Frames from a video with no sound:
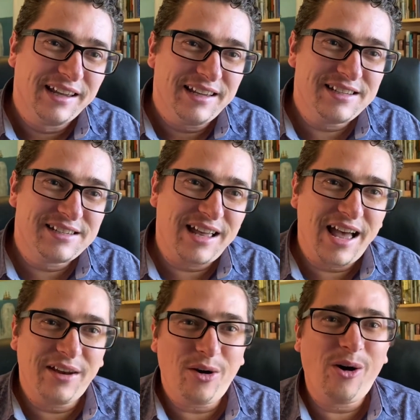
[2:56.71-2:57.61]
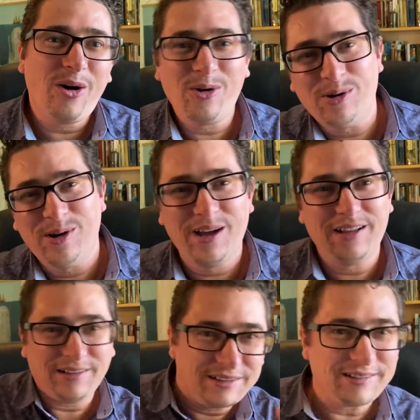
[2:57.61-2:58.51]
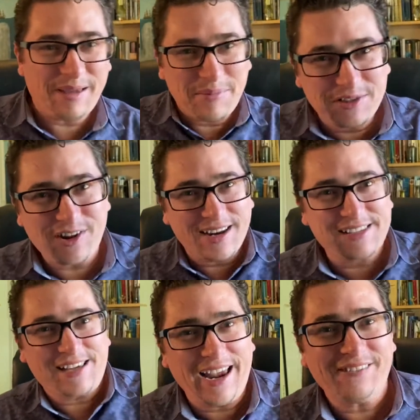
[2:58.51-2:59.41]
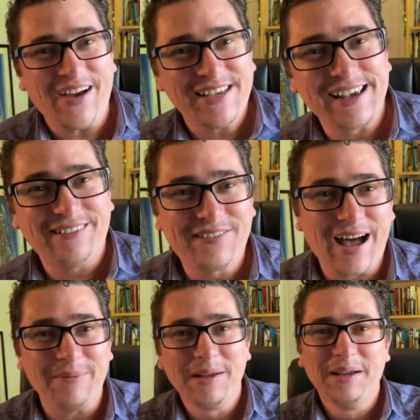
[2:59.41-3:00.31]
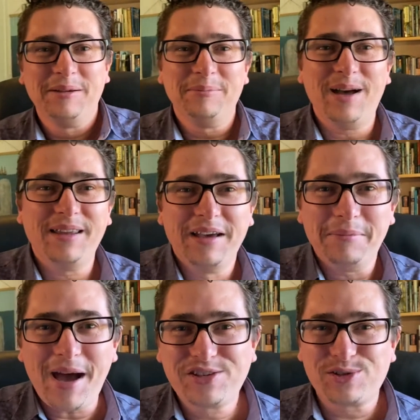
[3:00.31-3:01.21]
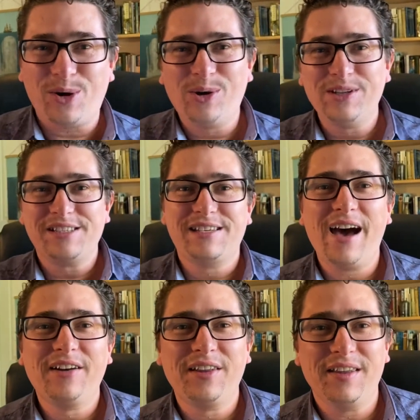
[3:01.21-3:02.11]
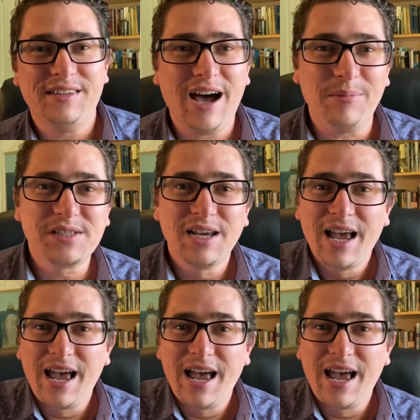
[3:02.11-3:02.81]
He's not, oh, let me try to psych myself up. But my soul is down in the dumps.